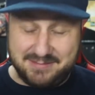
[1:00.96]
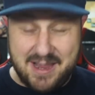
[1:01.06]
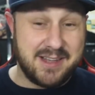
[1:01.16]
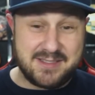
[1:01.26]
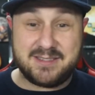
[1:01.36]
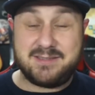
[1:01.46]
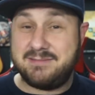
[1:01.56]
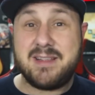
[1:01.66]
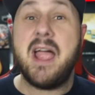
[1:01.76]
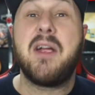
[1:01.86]
yes,
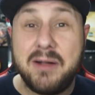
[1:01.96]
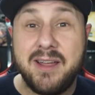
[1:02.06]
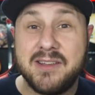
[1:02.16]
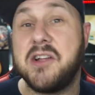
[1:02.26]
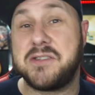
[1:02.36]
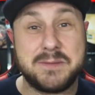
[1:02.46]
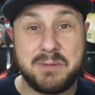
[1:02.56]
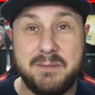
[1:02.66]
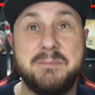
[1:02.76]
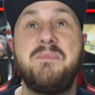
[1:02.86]
I agree, Duchess
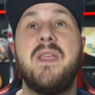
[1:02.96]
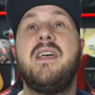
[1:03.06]
Prim.